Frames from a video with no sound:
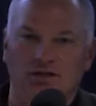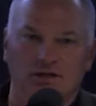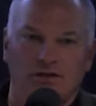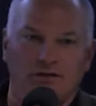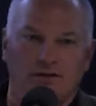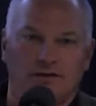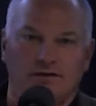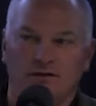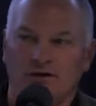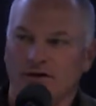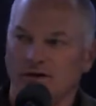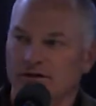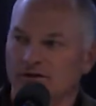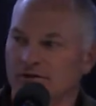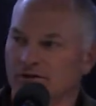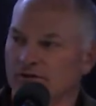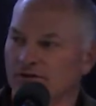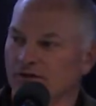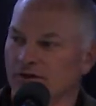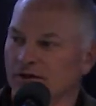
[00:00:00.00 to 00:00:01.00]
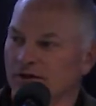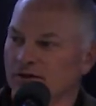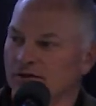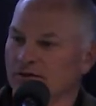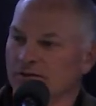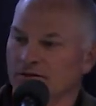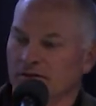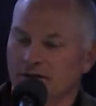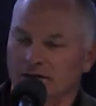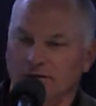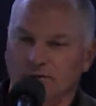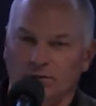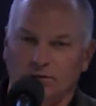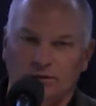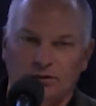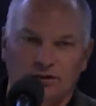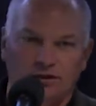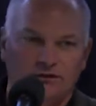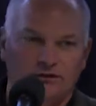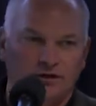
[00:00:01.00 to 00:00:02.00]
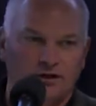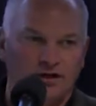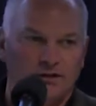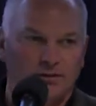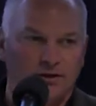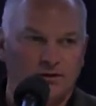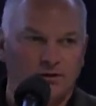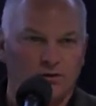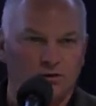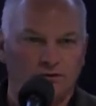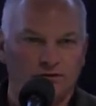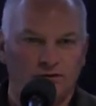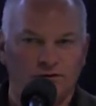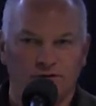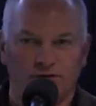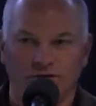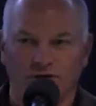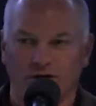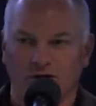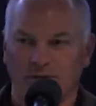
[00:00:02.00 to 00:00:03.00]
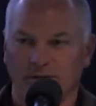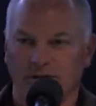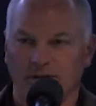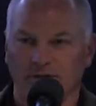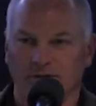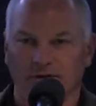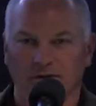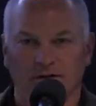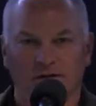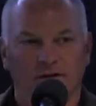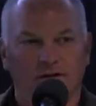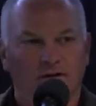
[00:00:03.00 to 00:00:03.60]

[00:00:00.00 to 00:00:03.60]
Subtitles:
here at the Huntington Center. We're really excited about hosting this tournament